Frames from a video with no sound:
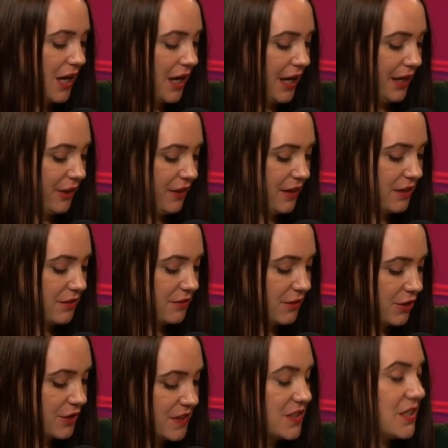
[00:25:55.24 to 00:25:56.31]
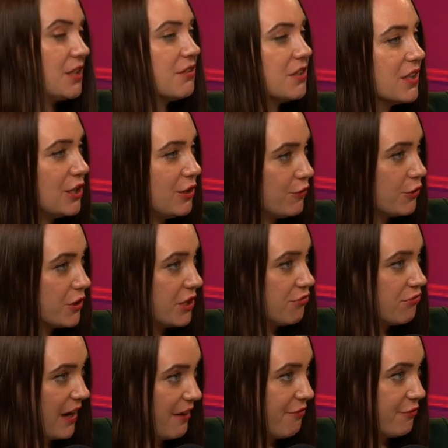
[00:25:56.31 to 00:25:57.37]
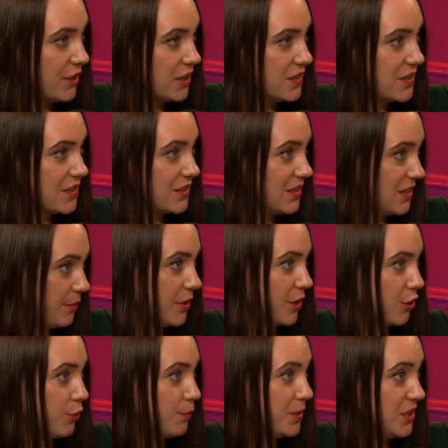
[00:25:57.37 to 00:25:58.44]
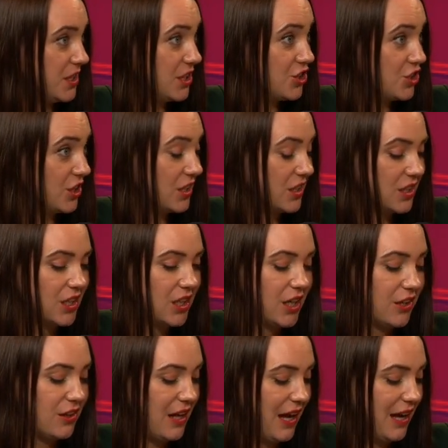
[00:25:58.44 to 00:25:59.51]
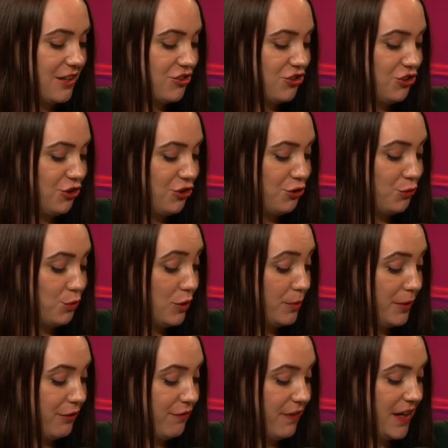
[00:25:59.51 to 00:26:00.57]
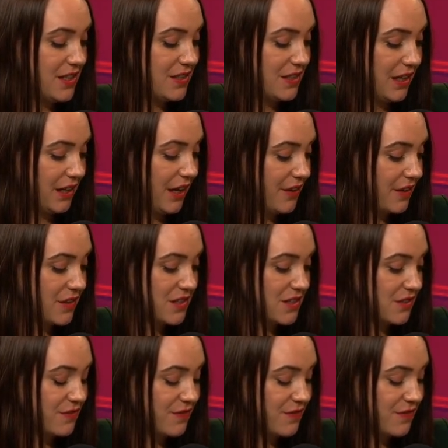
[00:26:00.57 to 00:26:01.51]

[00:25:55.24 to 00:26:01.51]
I think, considering that you've already referenced some of the competition that you will be facing, I think this is a